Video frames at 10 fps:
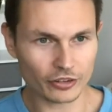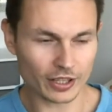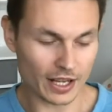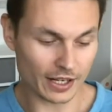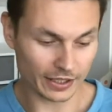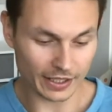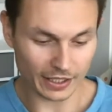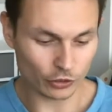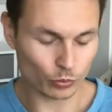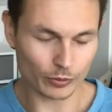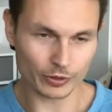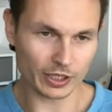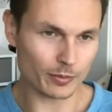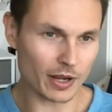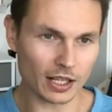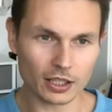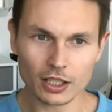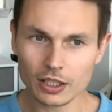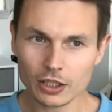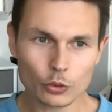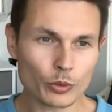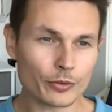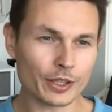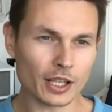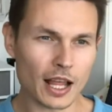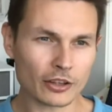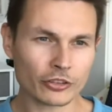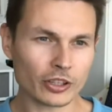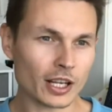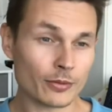and then engage with an email within the last year.